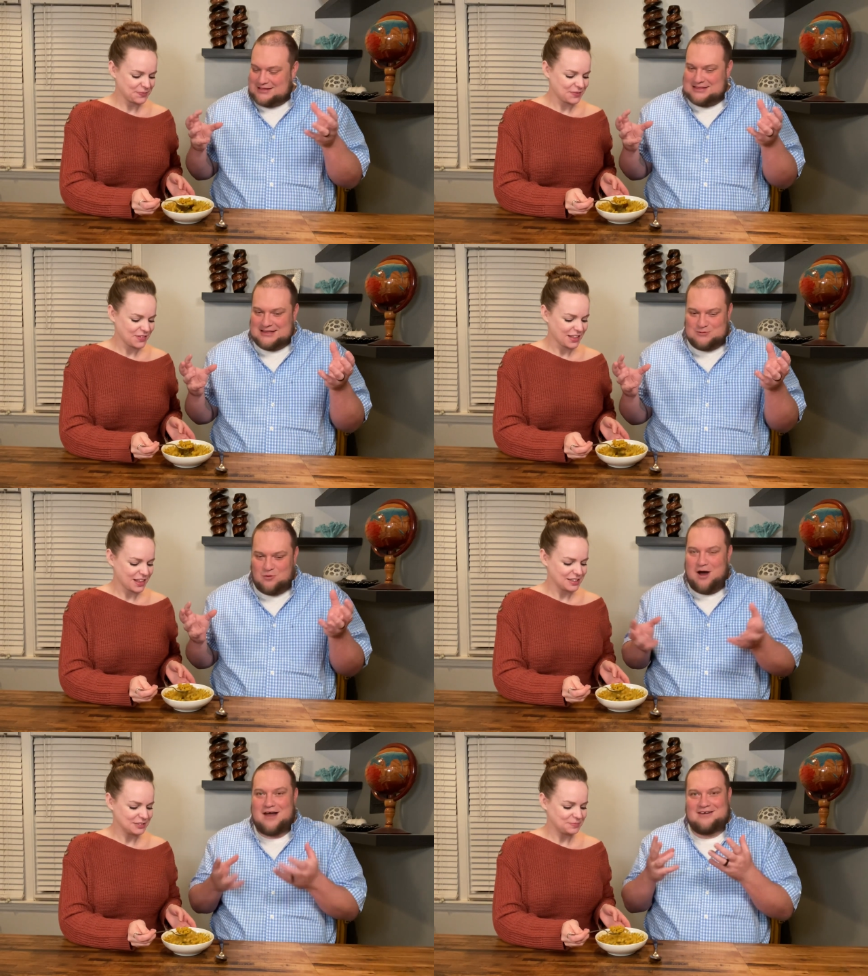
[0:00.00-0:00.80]
Speaker 1: this
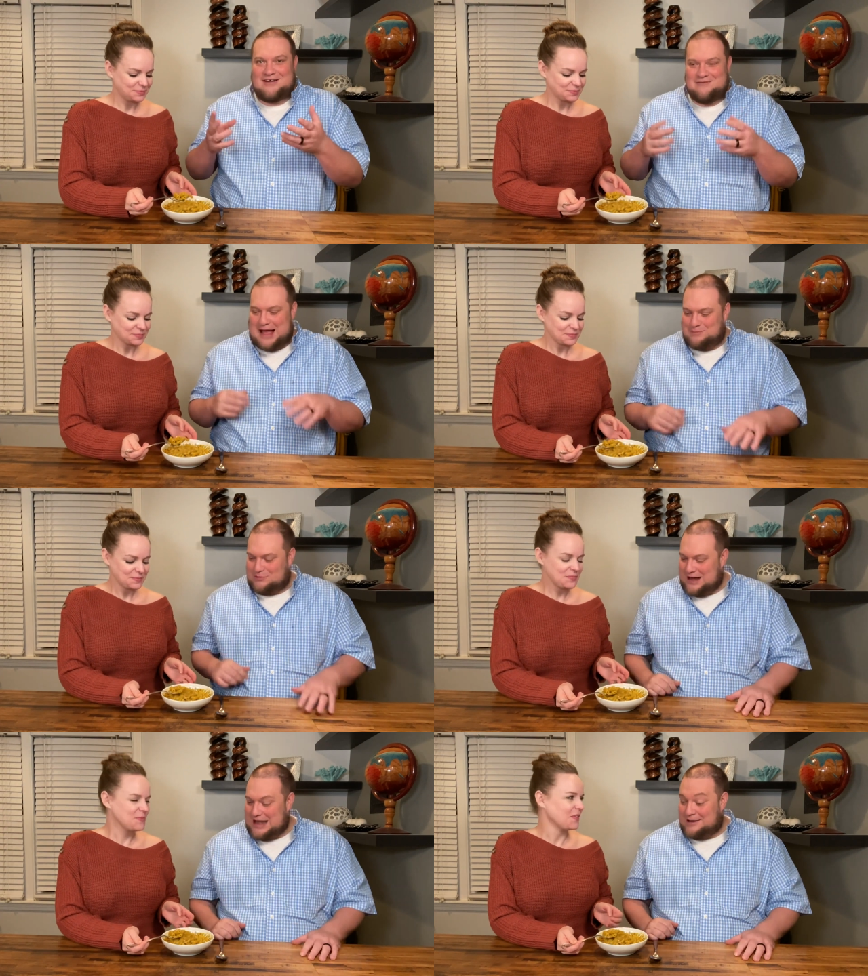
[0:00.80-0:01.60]
water
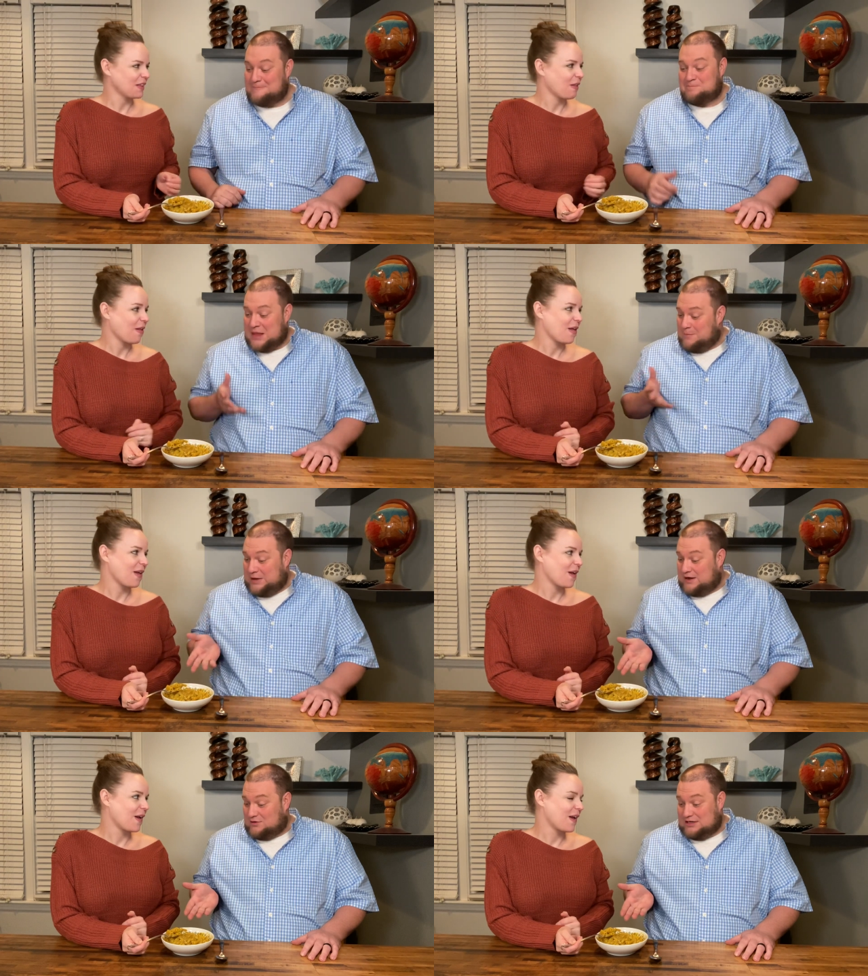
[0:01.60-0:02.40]
evaporated. But
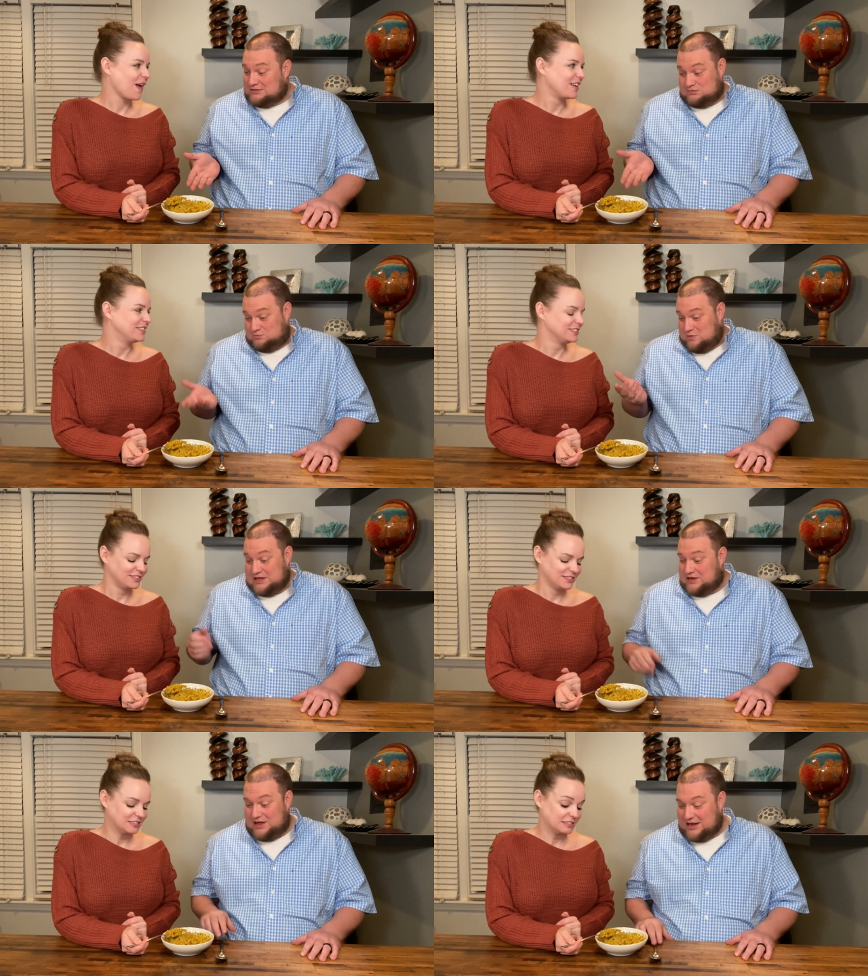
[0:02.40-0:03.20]
it looks really
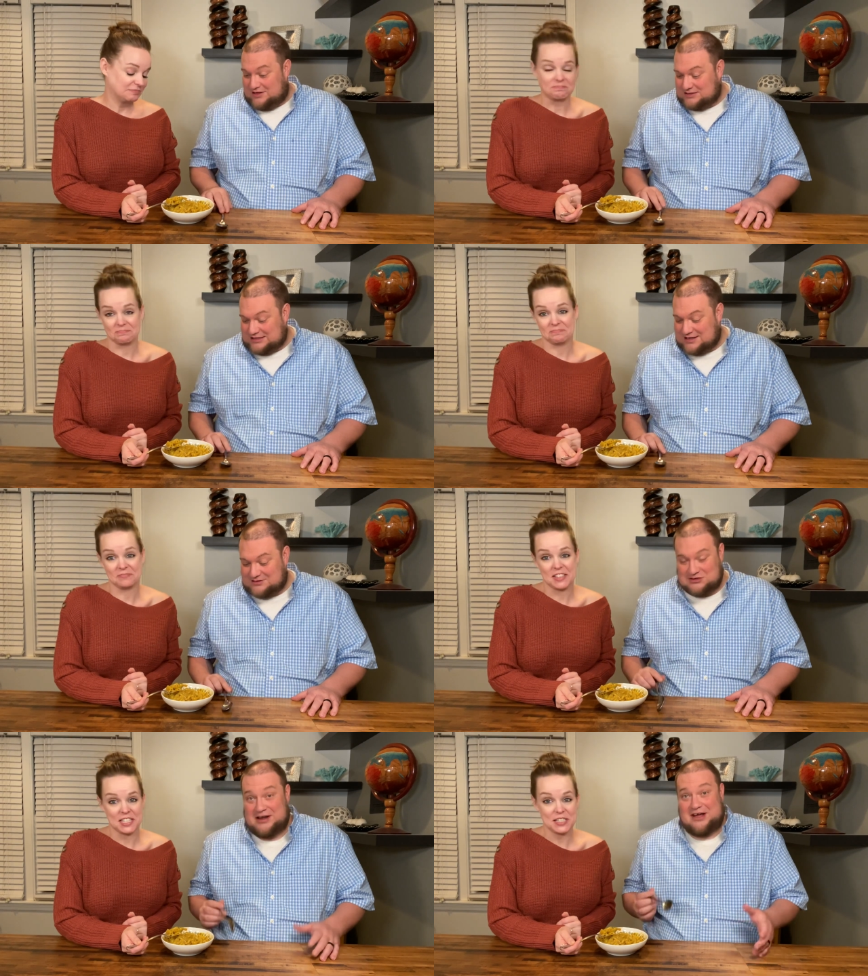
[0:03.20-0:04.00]
good. It looks like it
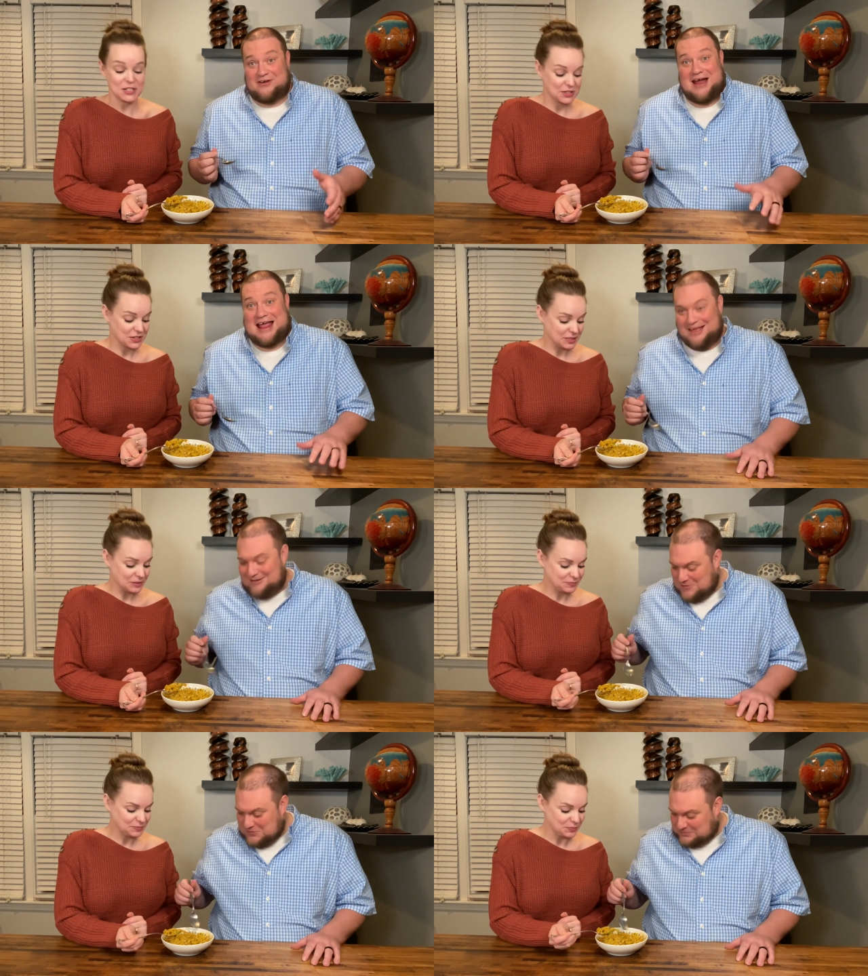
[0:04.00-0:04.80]
turned it out great.
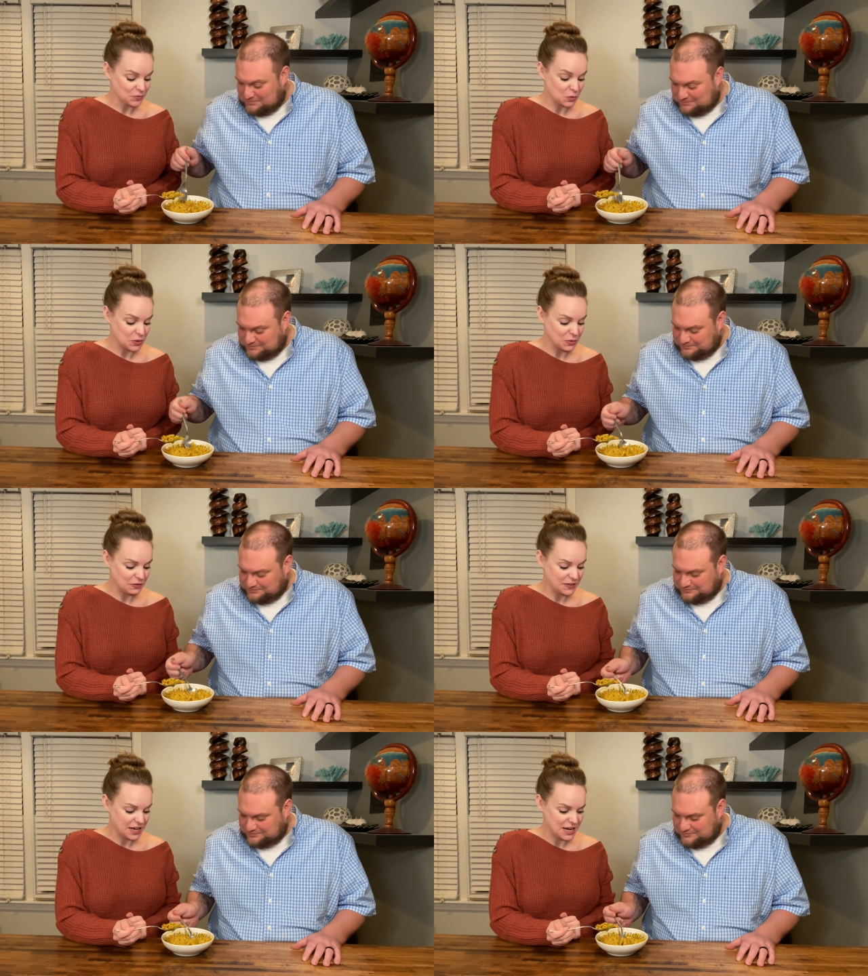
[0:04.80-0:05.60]
Speaker 2: Good. We will
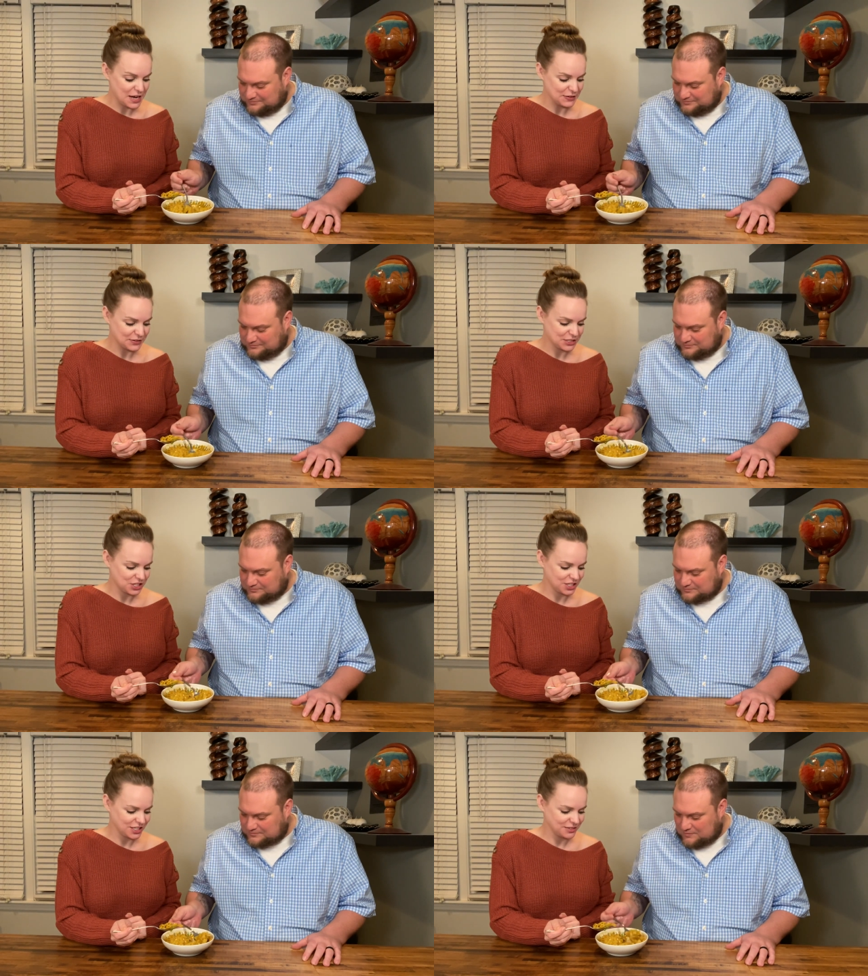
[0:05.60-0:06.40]
find out for
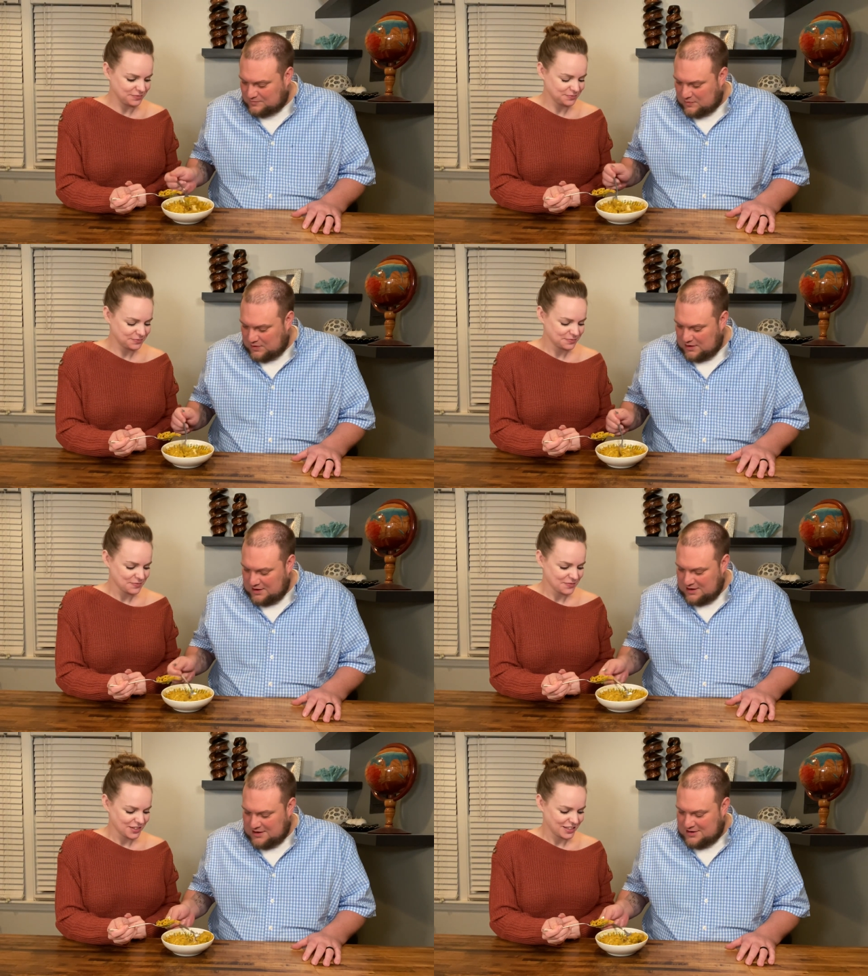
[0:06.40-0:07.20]
sure.
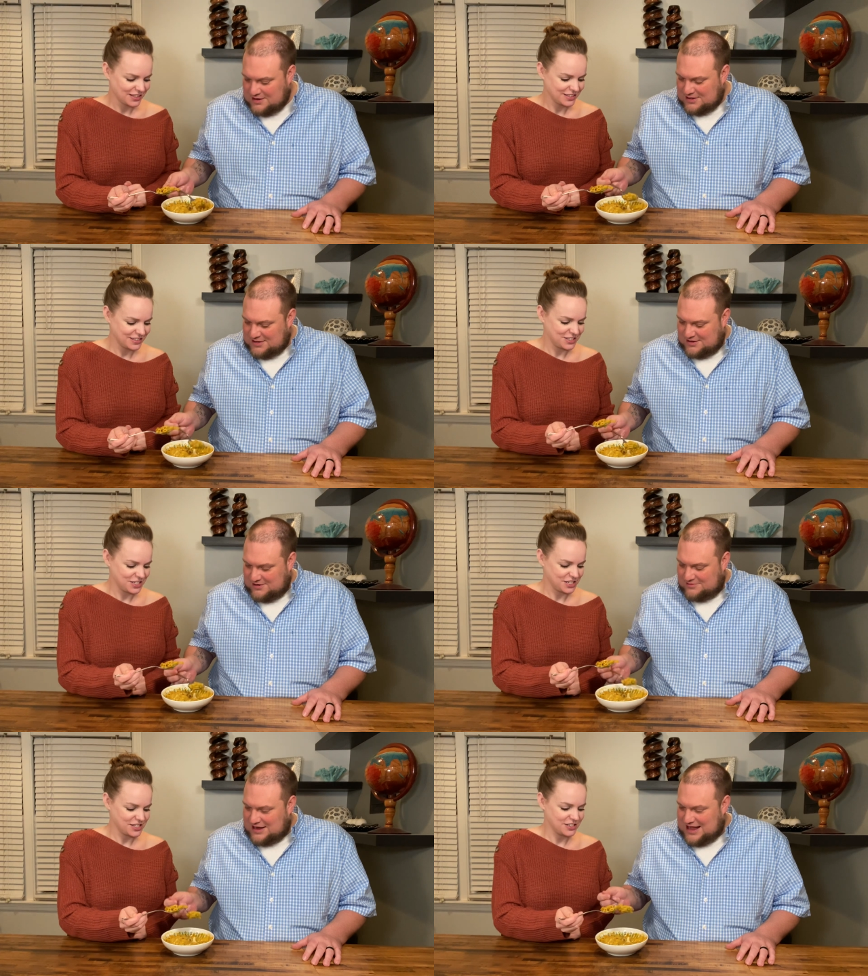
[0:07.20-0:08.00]
Speaker 1: Cheers. All
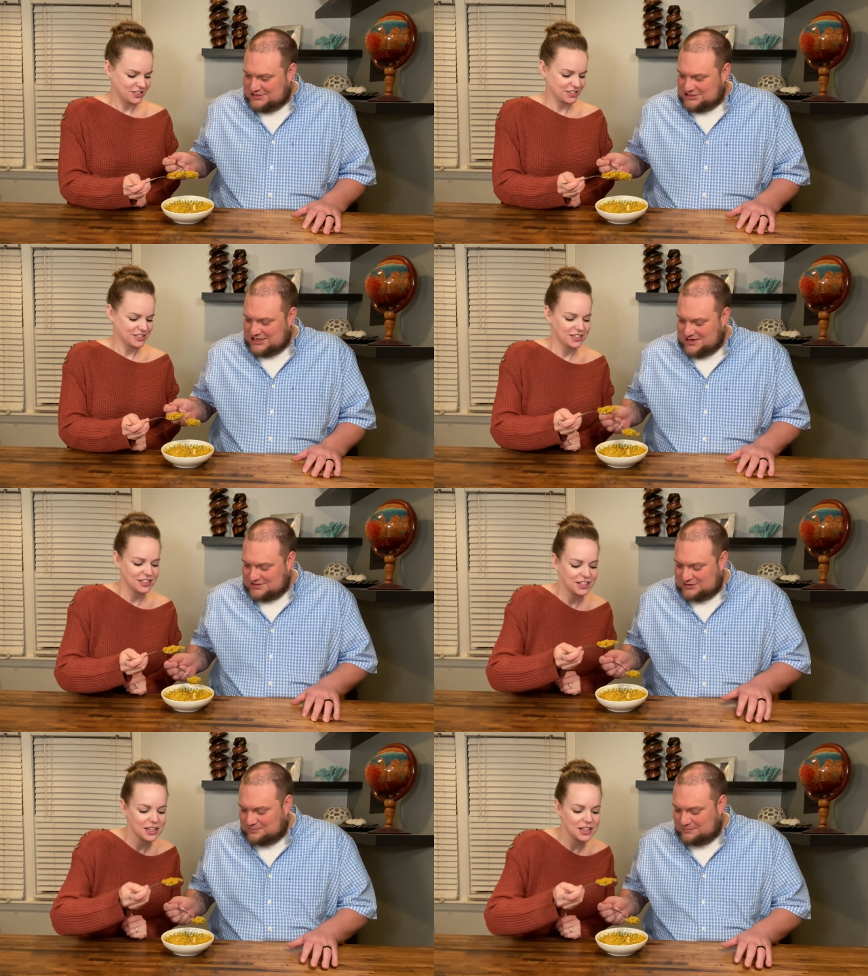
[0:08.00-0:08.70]
right, cheers.